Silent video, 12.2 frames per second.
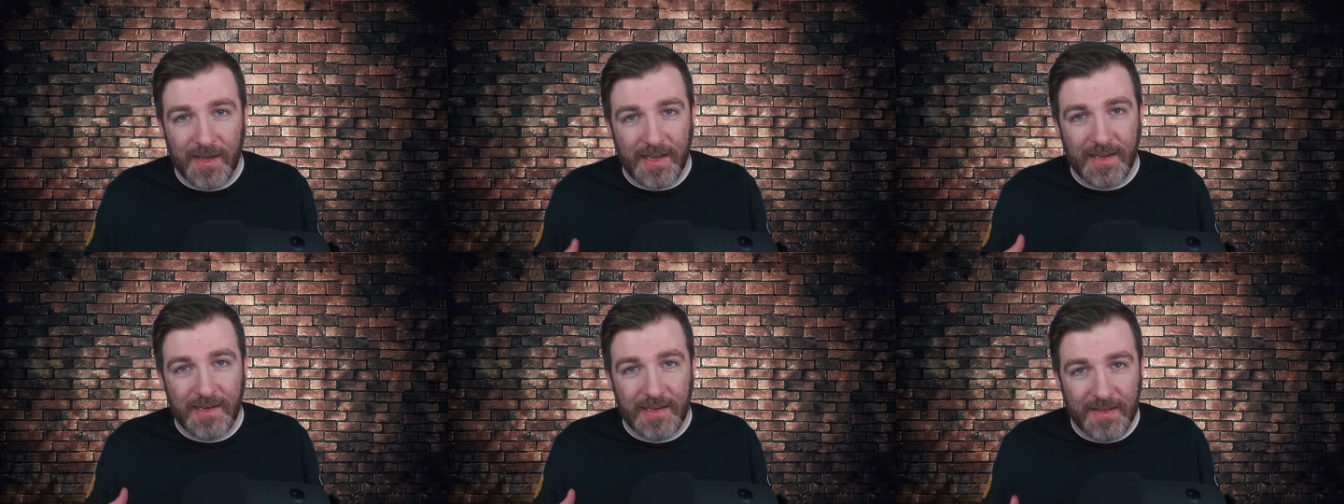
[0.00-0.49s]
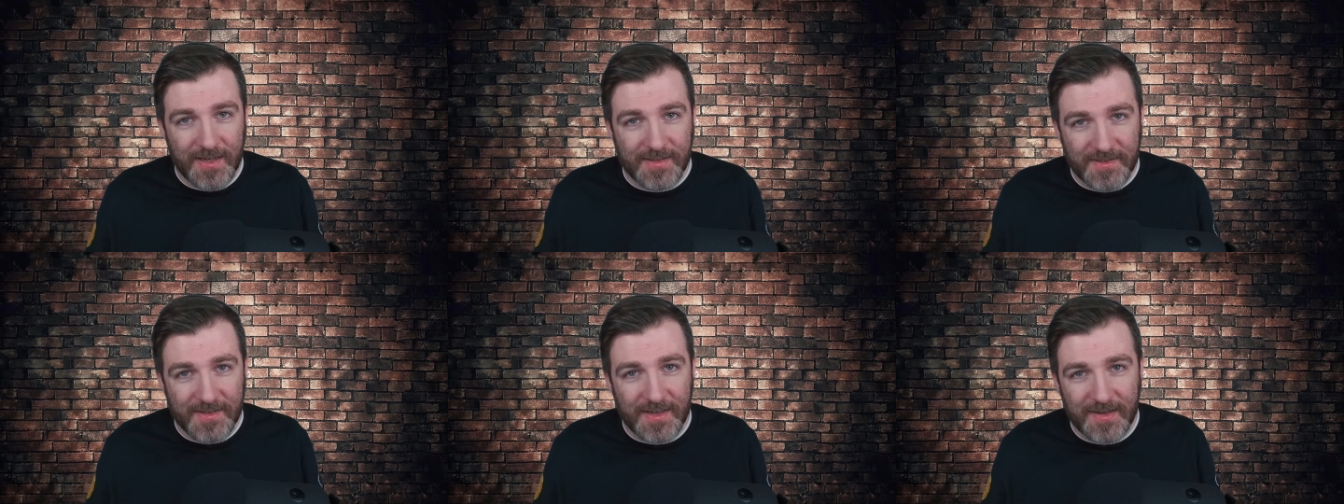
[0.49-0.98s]
And
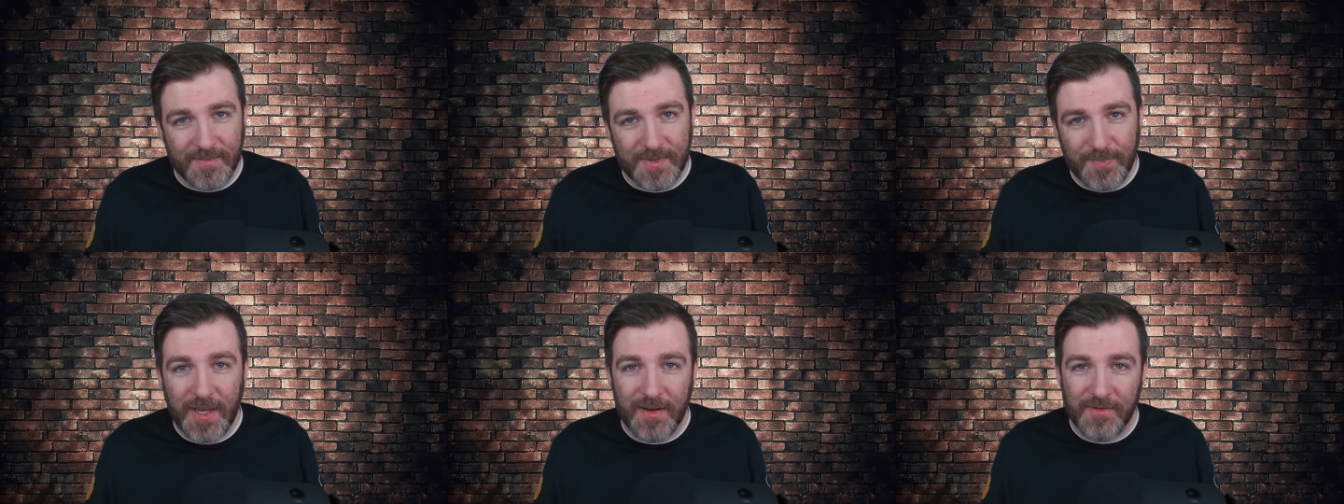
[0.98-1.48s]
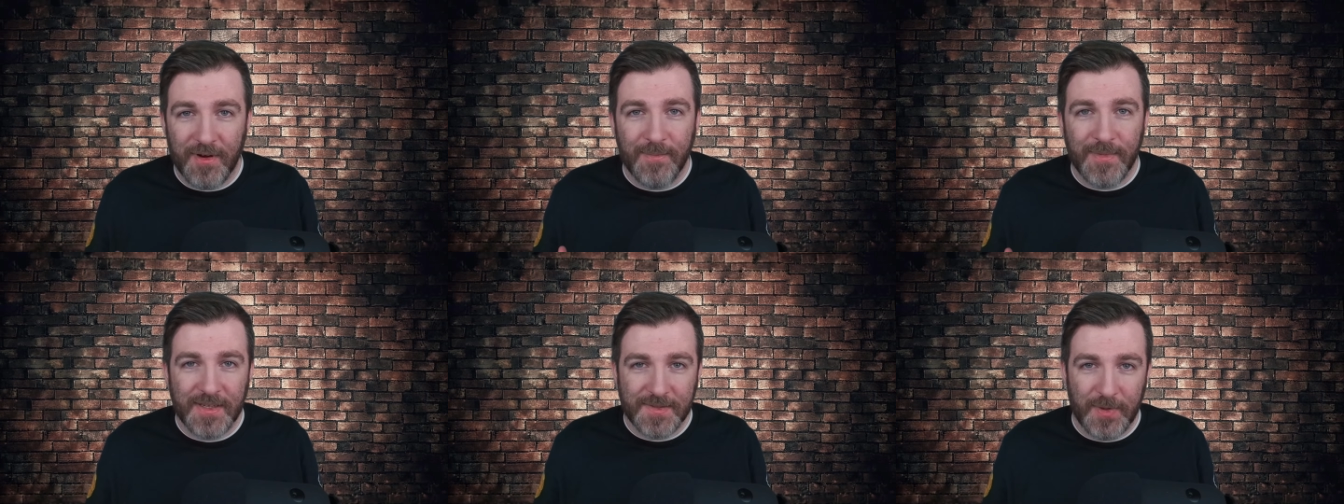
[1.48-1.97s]
yes, I'm speaking
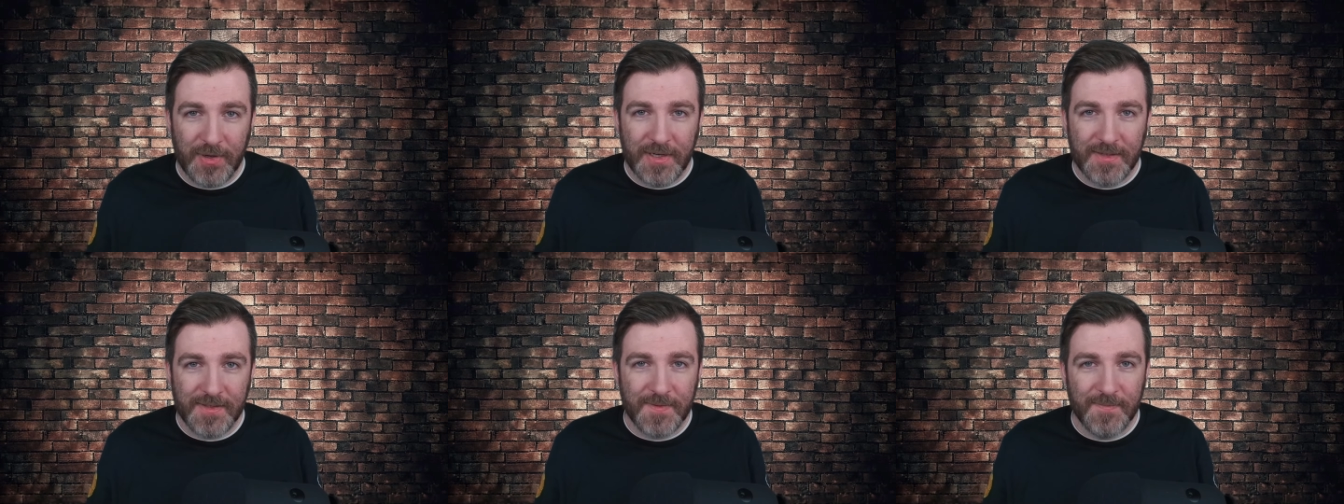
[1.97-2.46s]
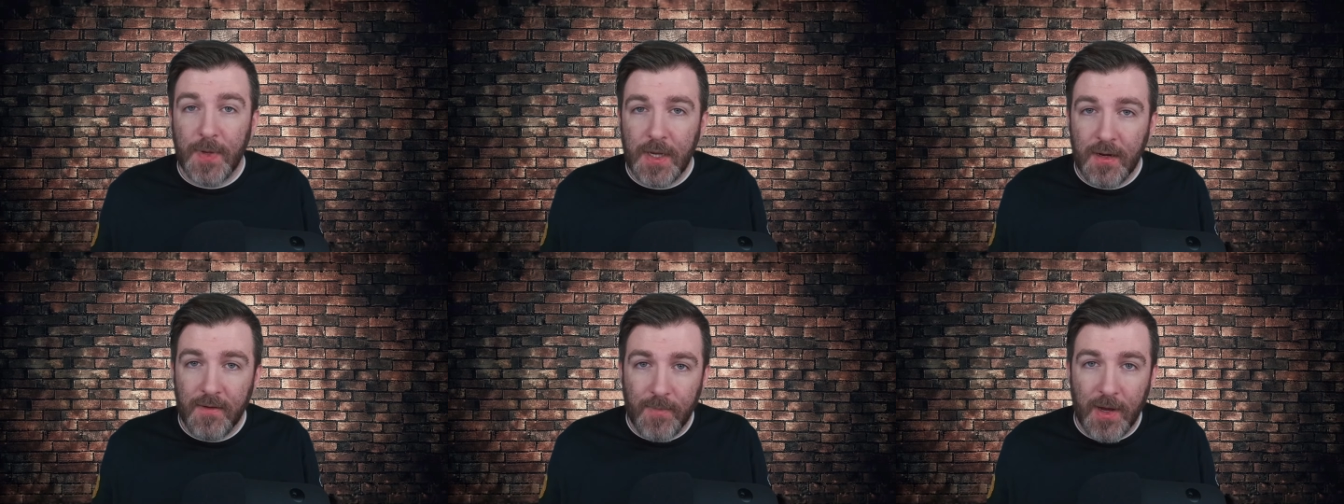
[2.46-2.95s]
from experience.
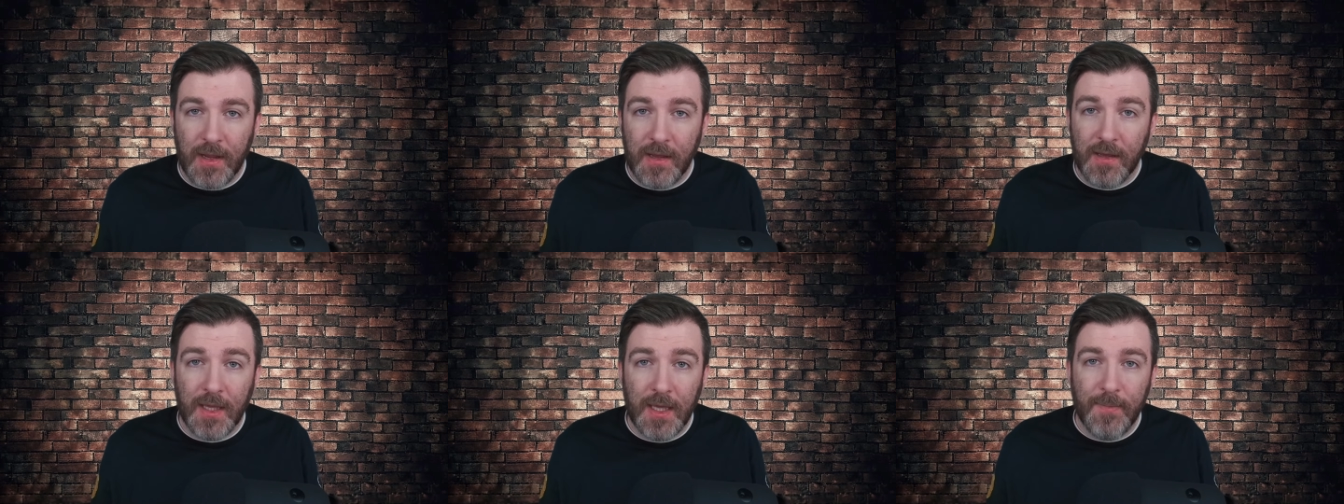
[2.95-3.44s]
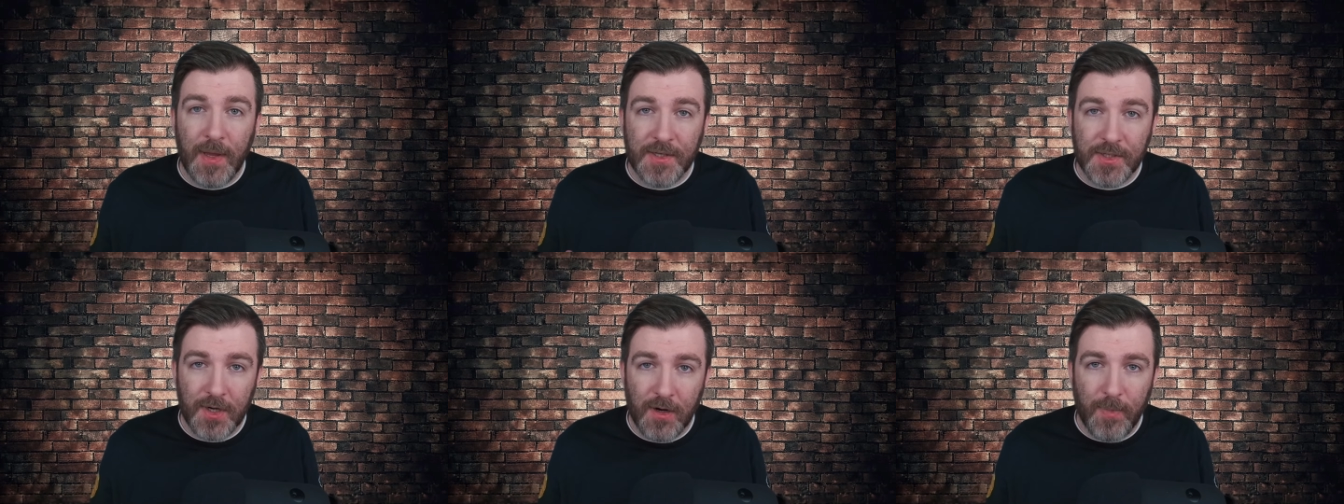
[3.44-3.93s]
Speaking of money, keep a
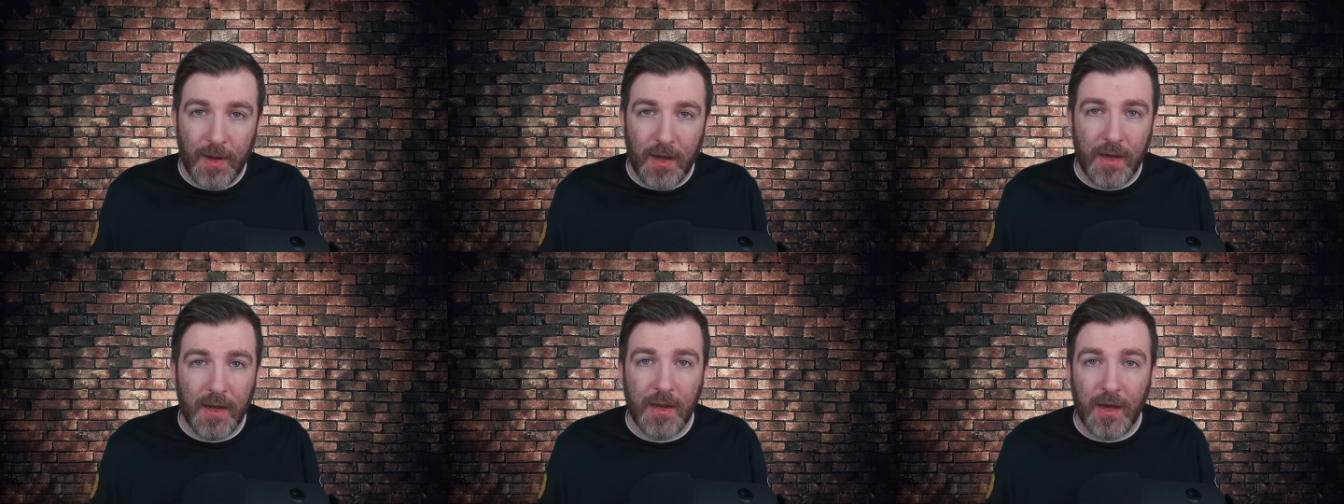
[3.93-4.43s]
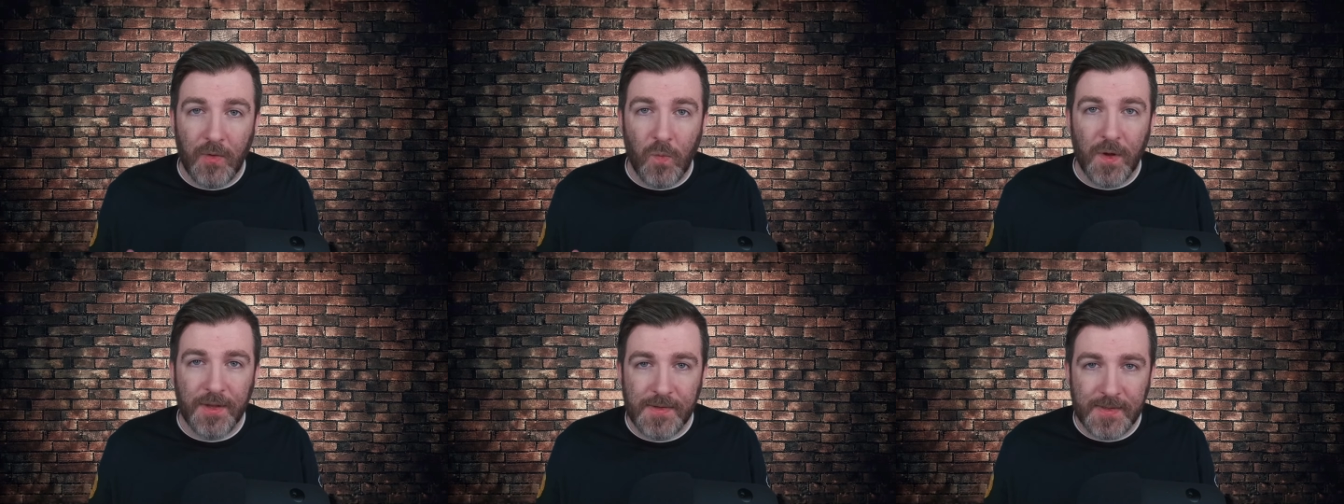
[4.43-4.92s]
sharp eye on
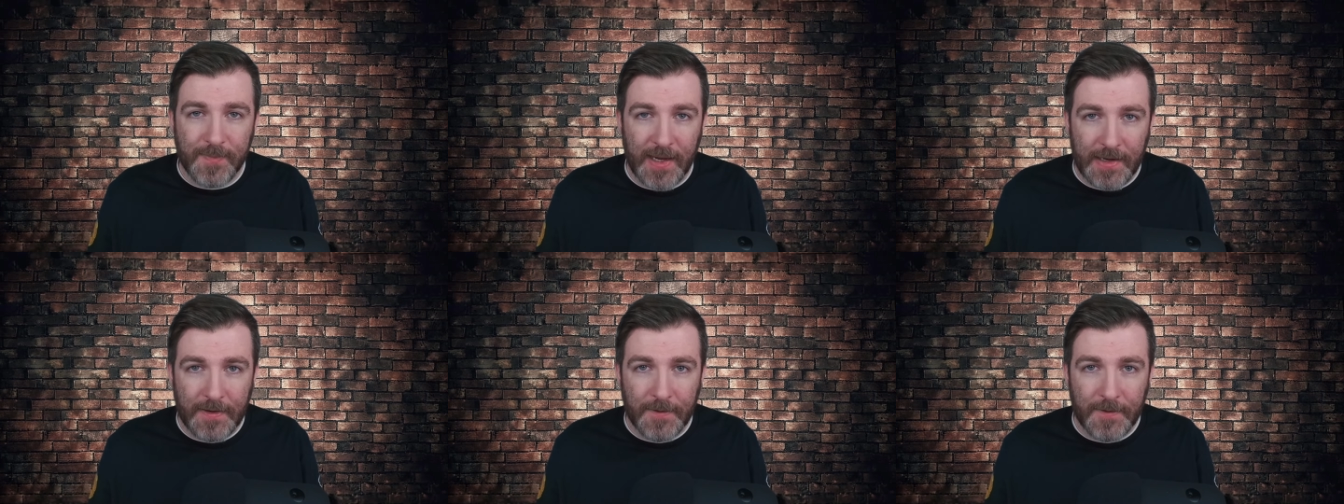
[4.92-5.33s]
what you spend.